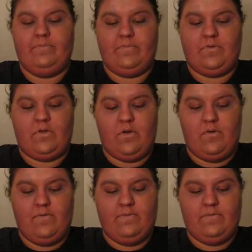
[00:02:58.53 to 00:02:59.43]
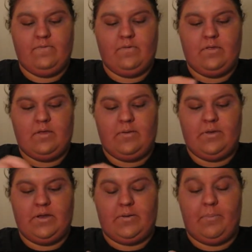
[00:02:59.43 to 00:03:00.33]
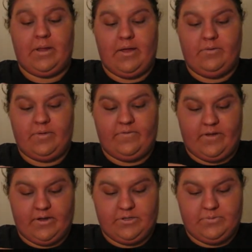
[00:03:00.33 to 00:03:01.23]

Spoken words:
So I'm going to apply with my fingers,